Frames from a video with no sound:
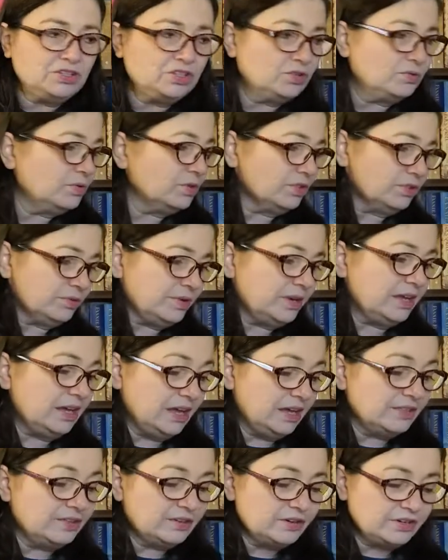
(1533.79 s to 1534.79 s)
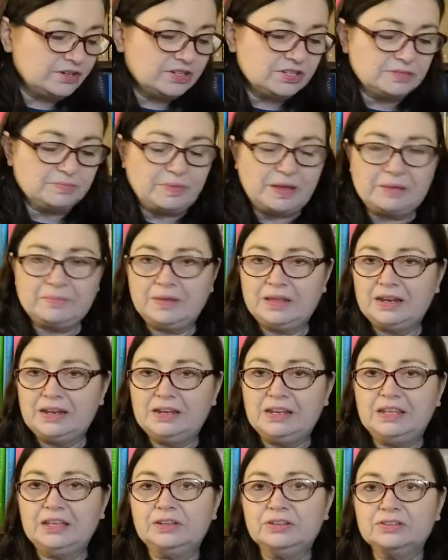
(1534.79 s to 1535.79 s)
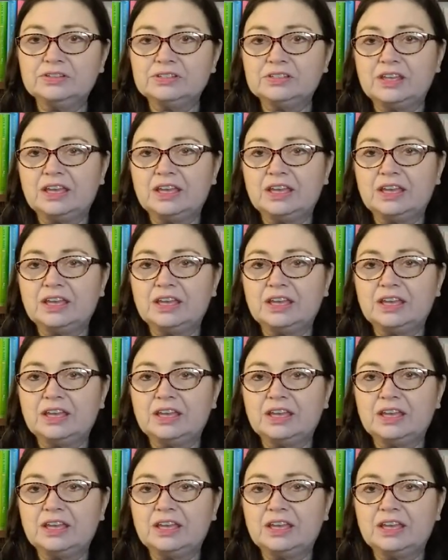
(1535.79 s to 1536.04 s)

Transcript: 2 or 3 others by Betty Neal's,